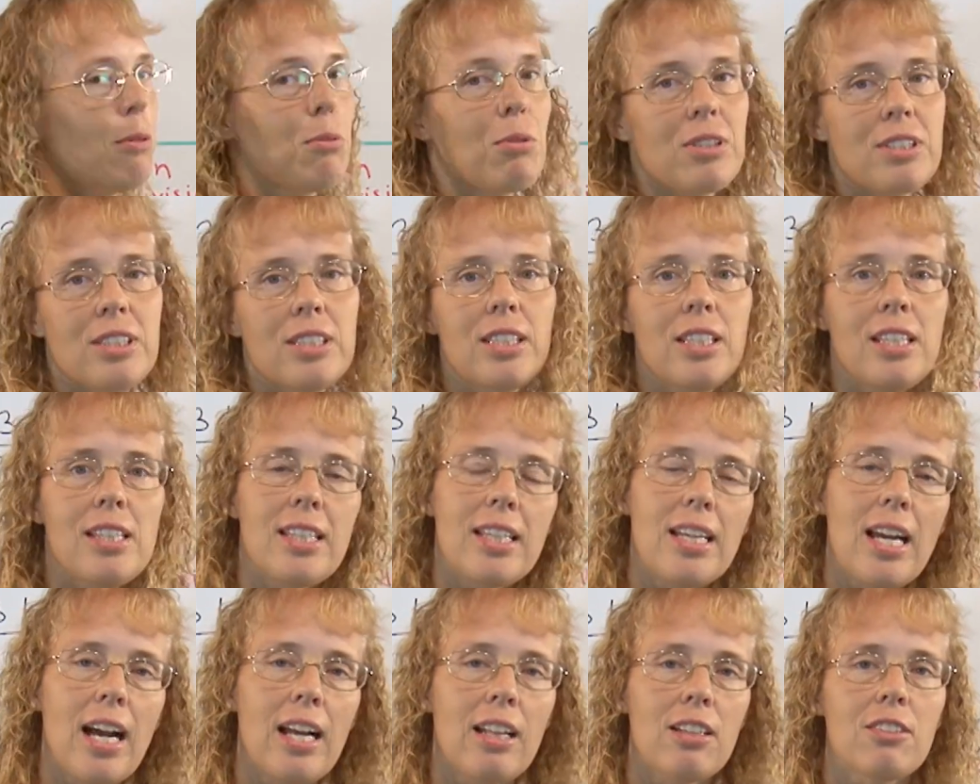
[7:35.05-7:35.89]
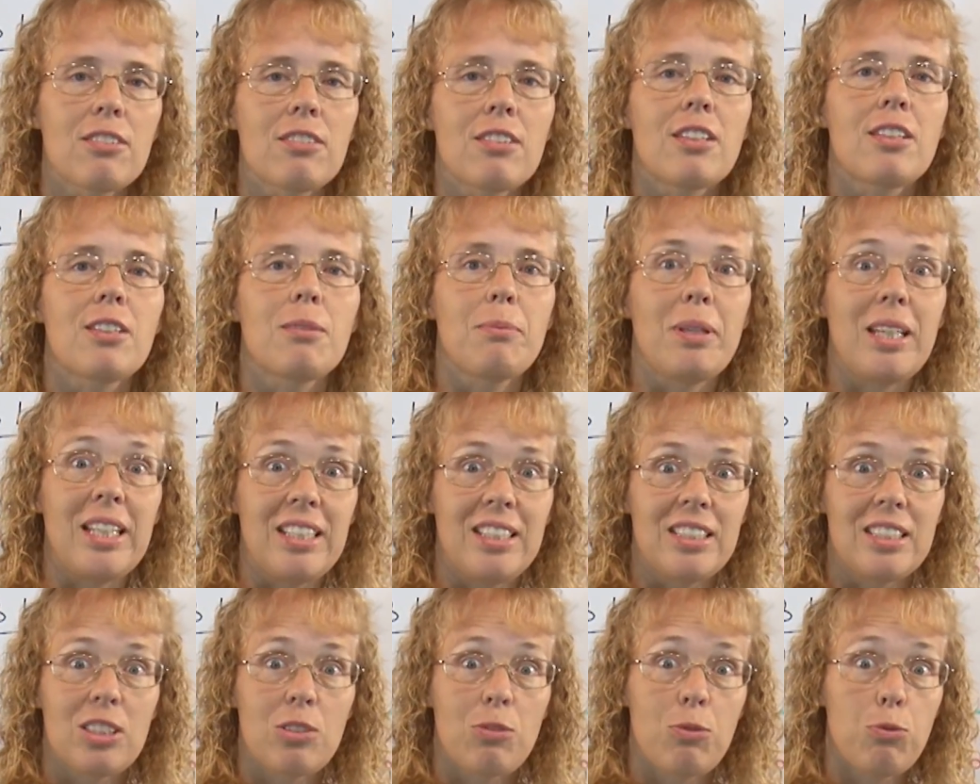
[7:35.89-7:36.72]
they will see the algorithm
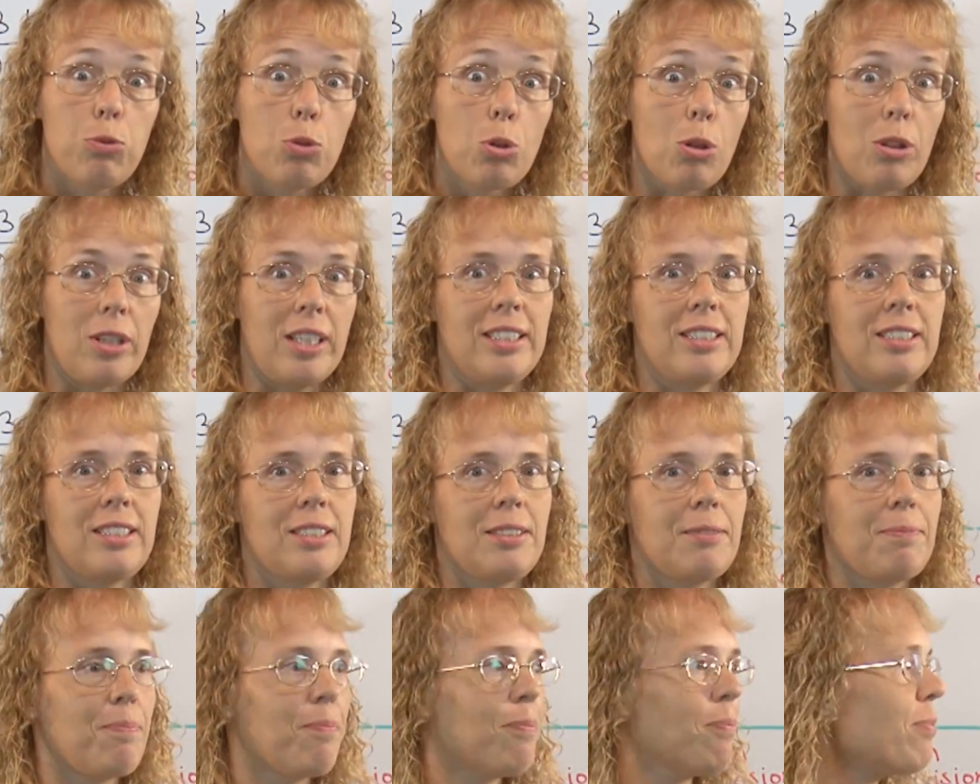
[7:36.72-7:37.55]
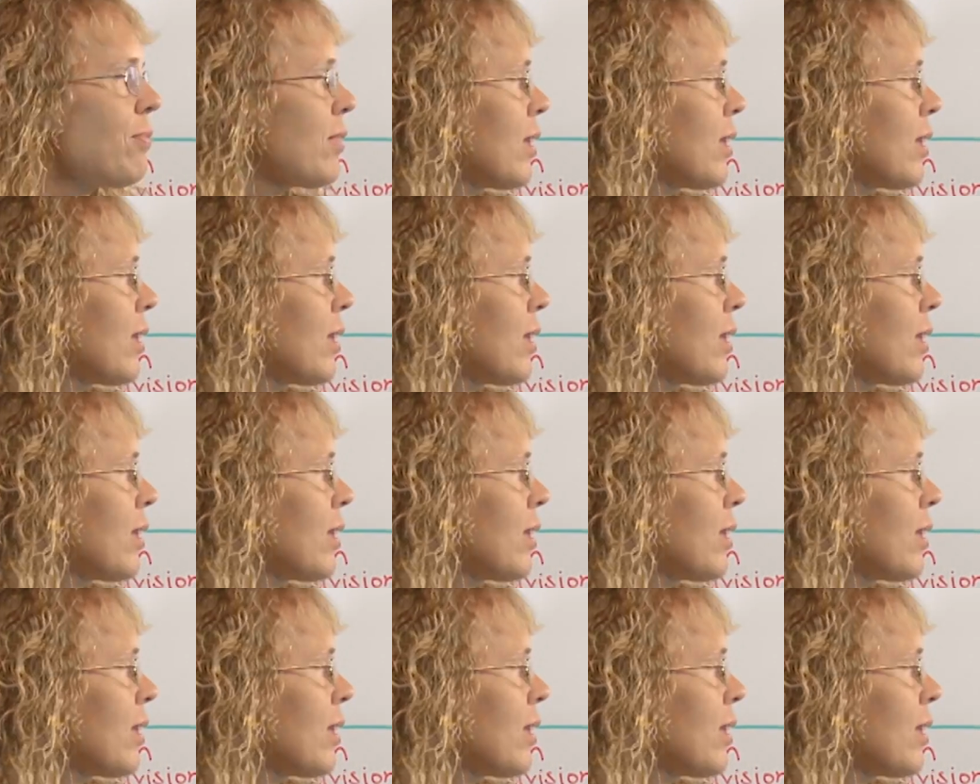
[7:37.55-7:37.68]
in its fullness,